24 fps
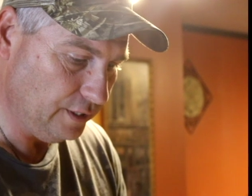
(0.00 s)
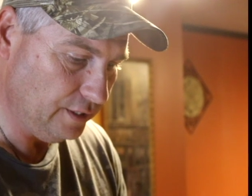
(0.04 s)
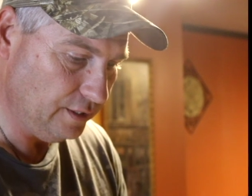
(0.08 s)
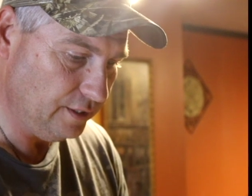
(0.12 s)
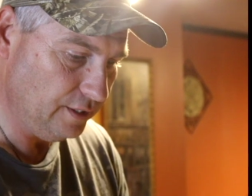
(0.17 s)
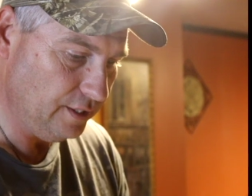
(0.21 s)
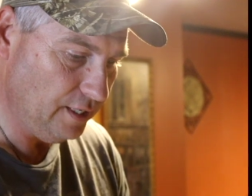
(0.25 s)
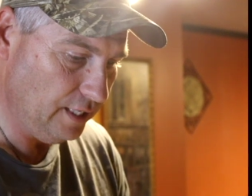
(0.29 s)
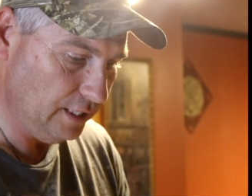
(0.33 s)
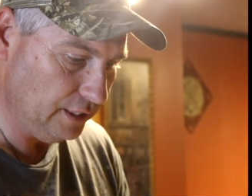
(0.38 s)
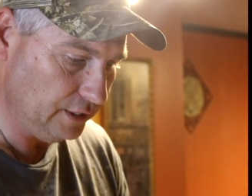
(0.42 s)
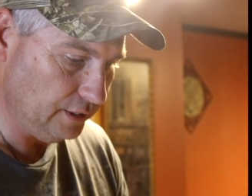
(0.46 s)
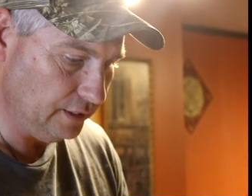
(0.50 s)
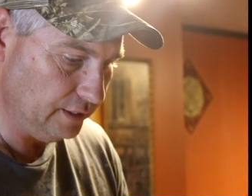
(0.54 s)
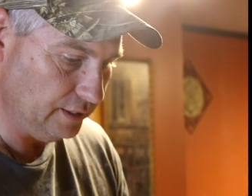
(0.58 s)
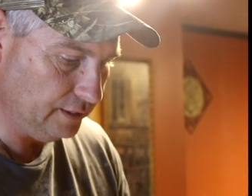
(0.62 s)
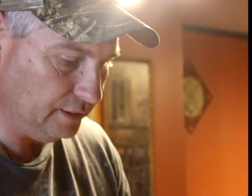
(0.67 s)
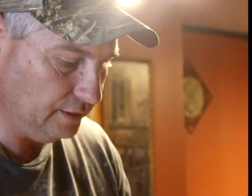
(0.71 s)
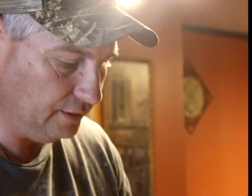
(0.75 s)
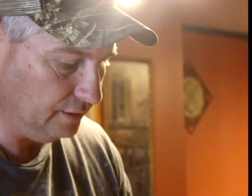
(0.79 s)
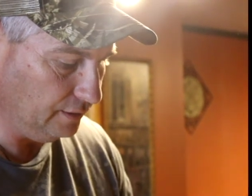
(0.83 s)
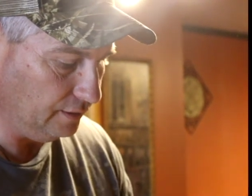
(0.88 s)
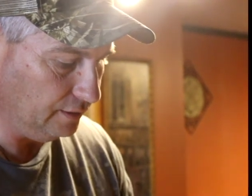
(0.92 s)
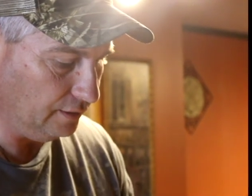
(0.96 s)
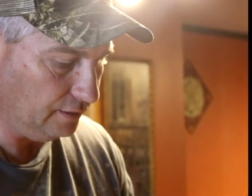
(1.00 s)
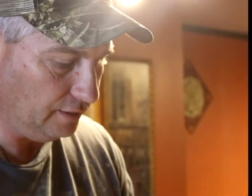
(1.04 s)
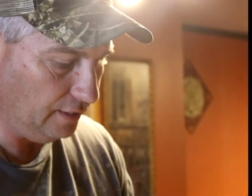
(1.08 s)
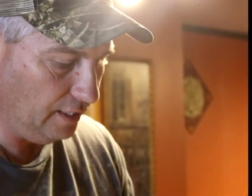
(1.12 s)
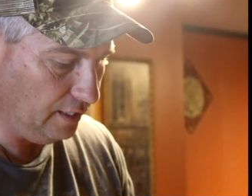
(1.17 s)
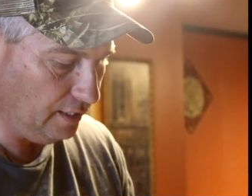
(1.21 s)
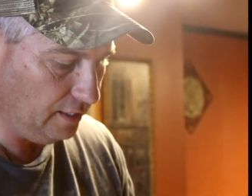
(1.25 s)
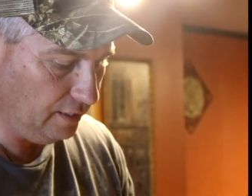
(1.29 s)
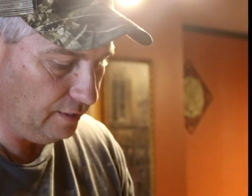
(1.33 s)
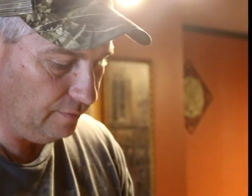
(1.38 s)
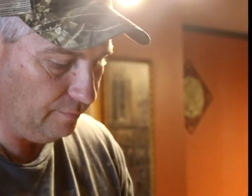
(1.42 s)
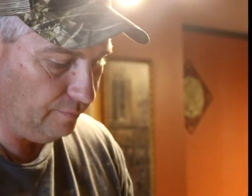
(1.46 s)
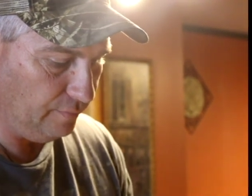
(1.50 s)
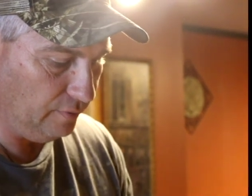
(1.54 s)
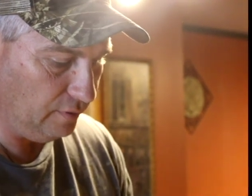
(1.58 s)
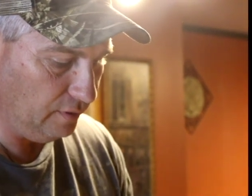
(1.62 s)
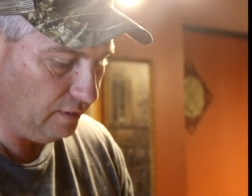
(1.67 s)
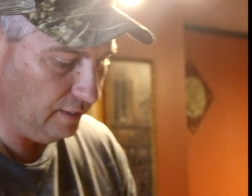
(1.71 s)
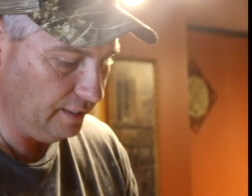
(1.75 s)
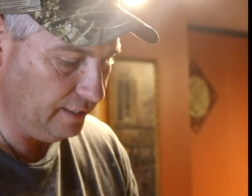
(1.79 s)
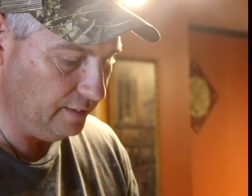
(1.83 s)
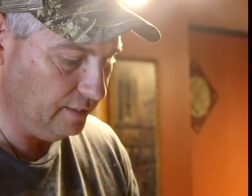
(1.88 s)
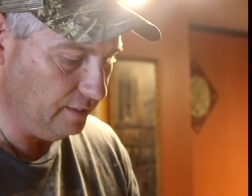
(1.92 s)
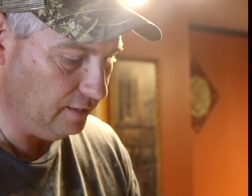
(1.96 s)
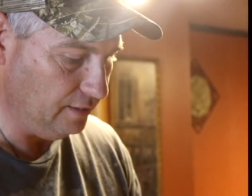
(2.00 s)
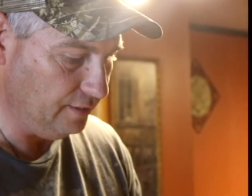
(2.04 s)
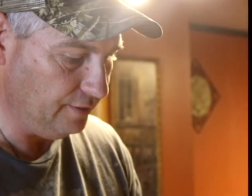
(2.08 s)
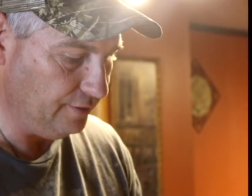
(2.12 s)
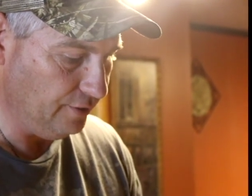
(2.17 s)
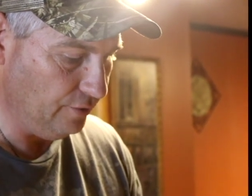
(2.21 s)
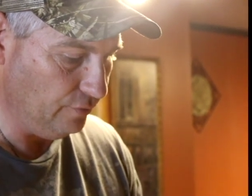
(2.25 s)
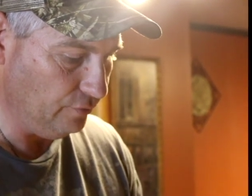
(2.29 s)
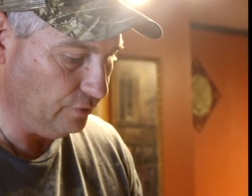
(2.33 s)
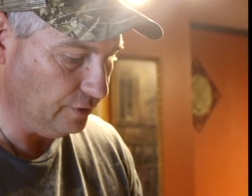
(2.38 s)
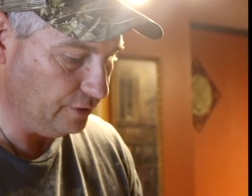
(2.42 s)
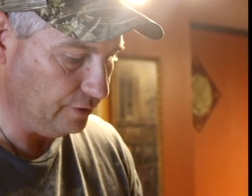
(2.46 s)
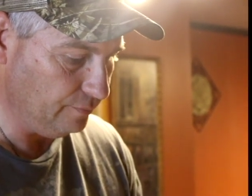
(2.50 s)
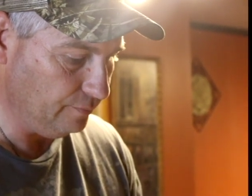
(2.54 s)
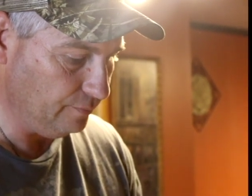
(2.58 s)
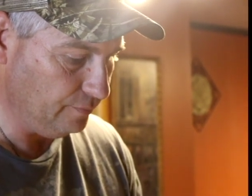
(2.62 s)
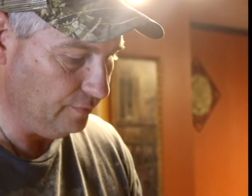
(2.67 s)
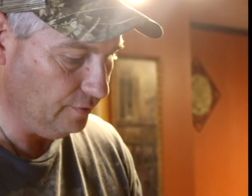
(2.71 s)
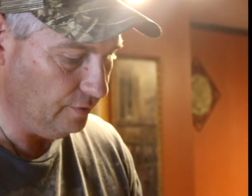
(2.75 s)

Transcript: You actually took a plate of linoleum,